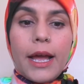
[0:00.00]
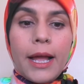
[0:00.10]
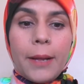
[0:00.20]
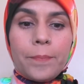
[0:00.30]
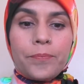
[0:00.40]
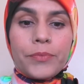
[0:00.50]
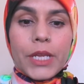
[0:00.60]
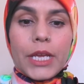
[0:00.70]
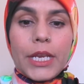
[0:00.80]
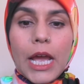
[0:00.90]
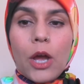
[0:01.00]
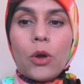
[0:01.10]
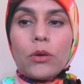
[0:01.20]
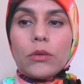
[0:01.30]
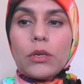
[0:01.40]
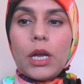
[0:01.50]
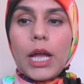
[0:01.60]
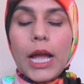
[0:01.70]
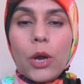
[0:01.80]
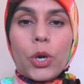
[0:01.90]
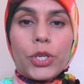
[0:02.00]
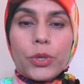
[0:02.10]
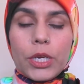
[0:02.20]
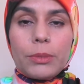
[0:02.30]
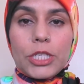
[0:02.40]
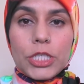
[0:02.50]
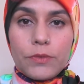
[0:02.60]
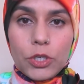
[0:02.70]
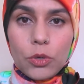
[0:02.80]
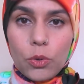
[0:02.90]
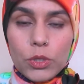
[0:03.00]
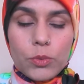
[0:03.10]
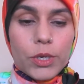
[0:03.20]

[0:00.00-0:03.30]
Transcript: Now, how are you going to be achieving your goals?